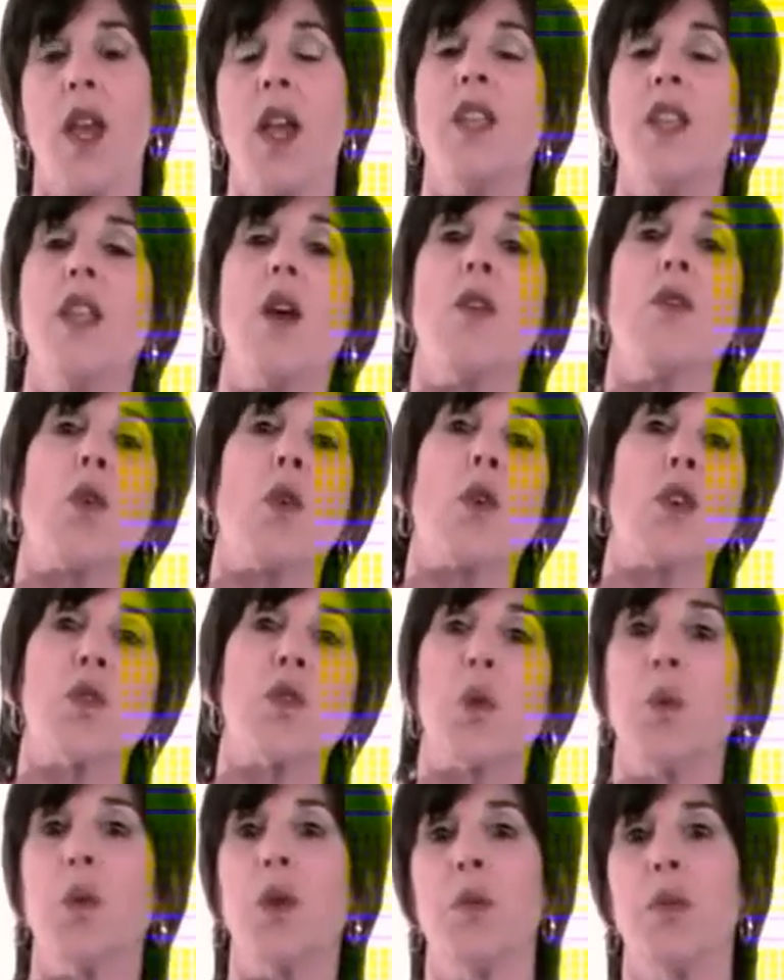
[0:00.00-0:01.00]
Now, of course,
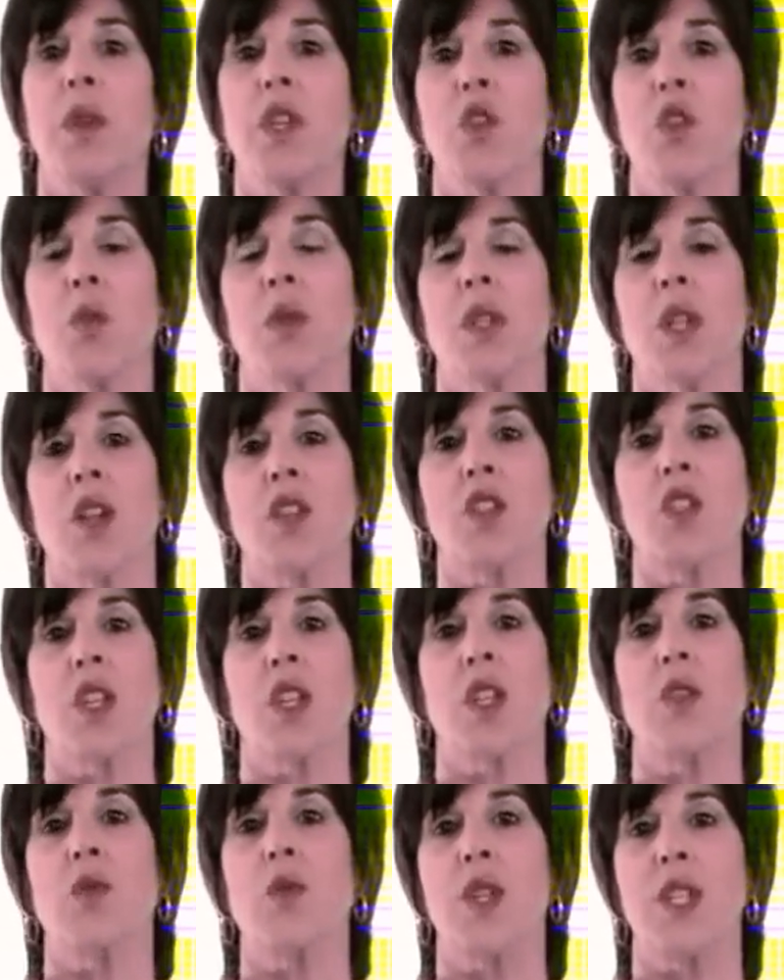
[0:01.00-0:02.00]
we wouldn't be
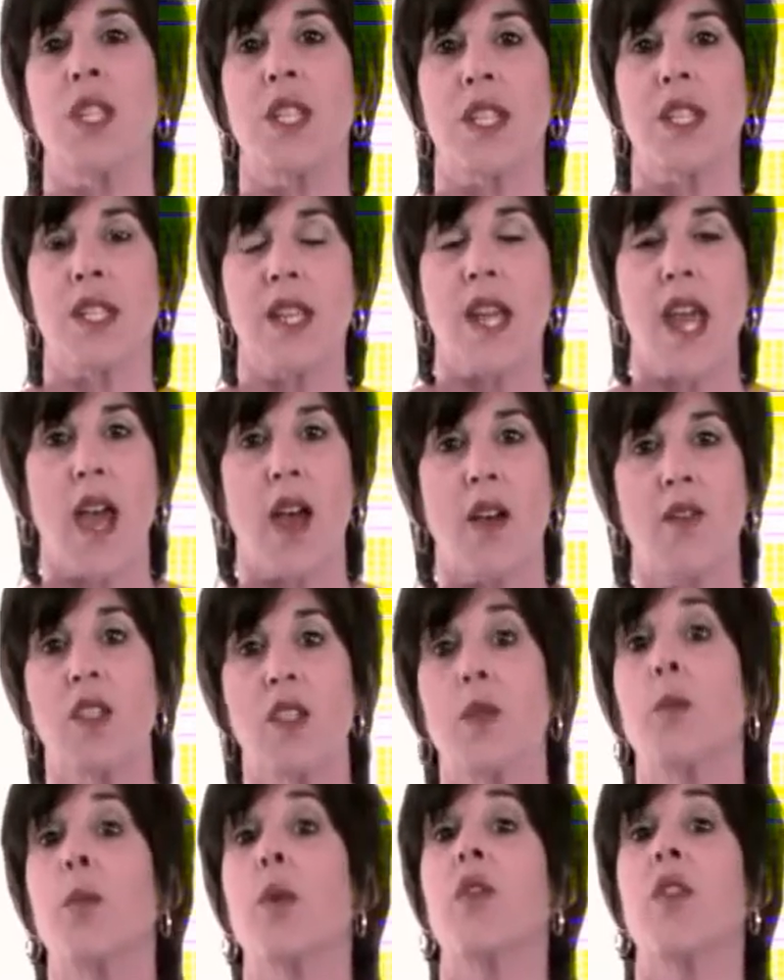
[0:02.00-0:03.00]
Dermalogica if we didn't have
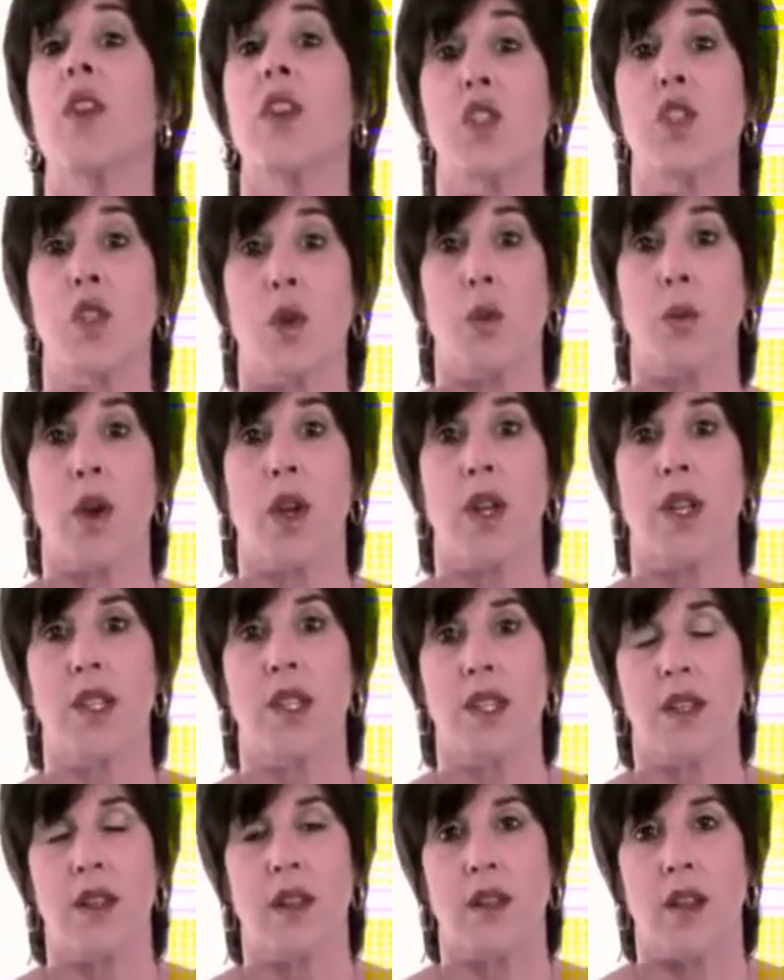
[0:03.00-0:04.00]
some professional
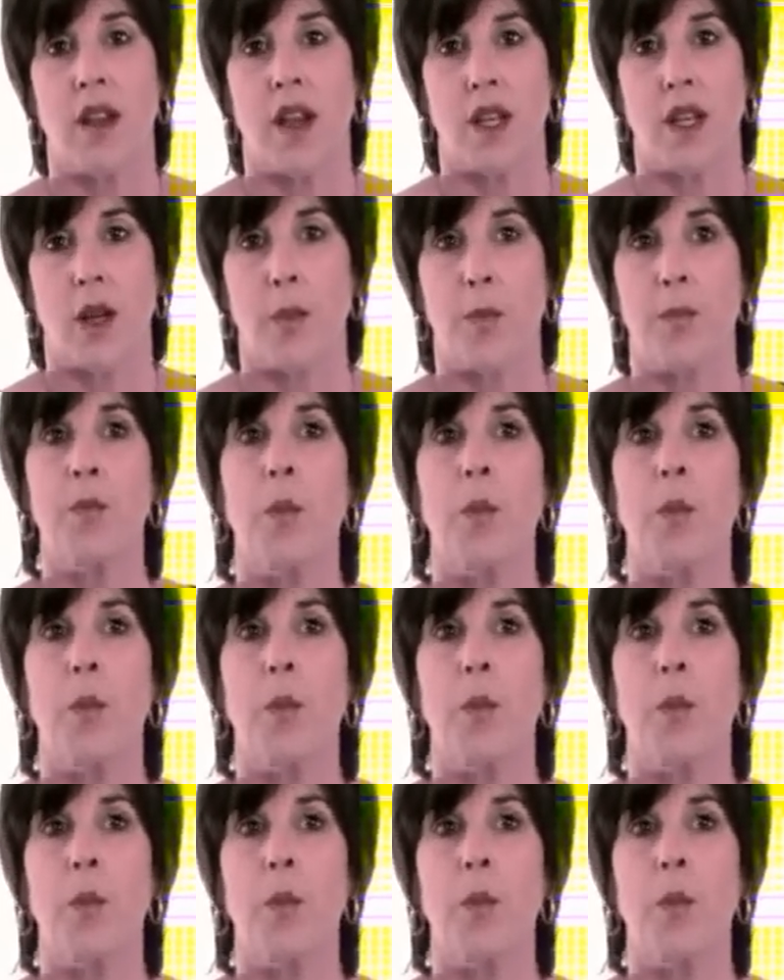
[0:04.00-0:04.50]
products in the lineup.